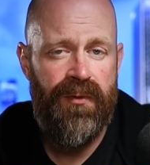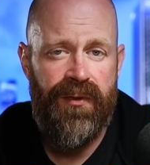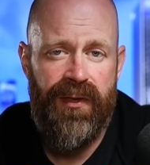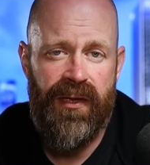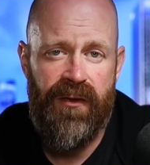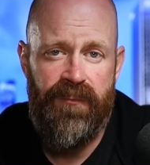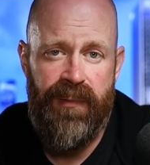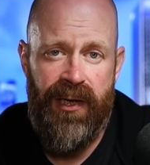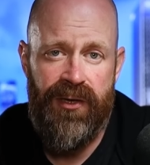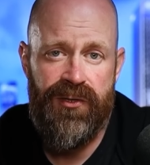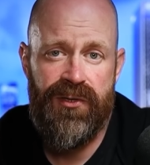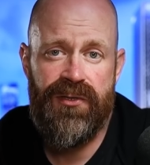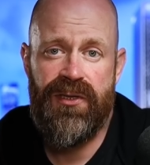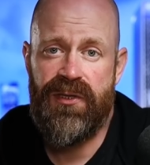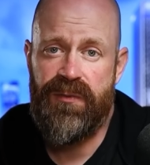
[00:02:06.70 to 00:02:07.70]
think of
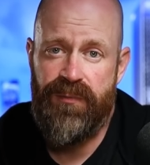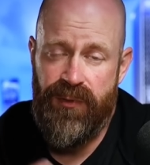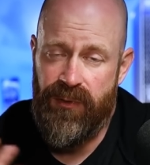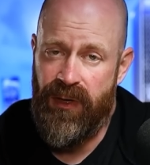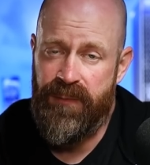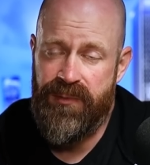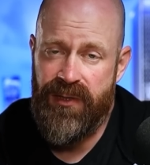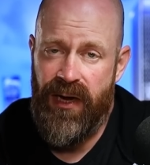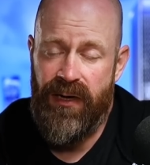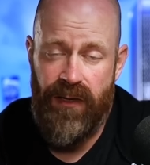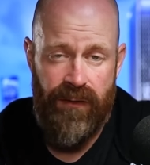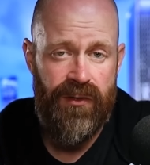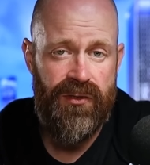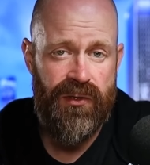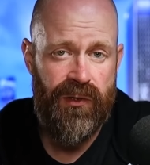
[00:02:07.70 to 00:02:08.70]
pensions as pure upside,
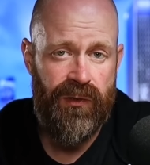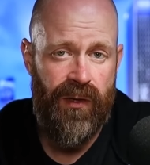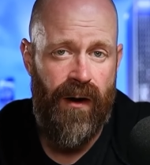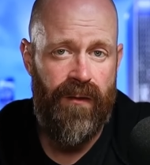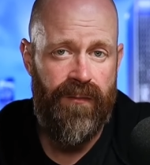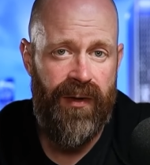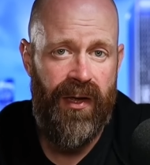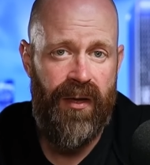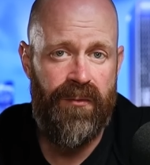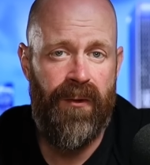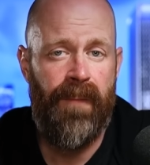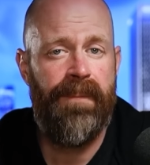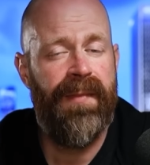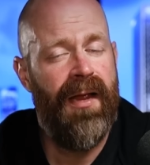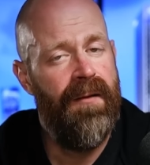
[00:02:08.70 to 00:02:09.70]
and they certainly are
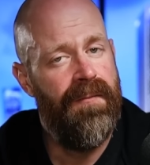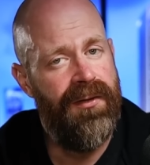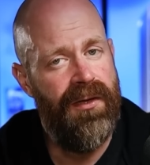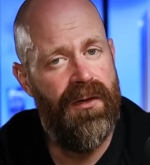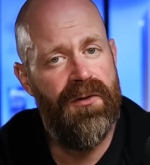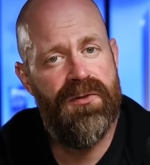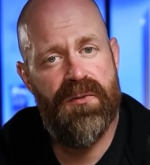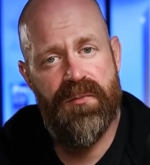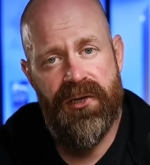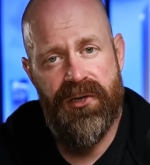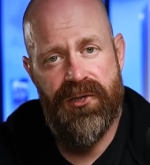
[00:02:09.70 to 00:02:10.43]
valuable. They also bring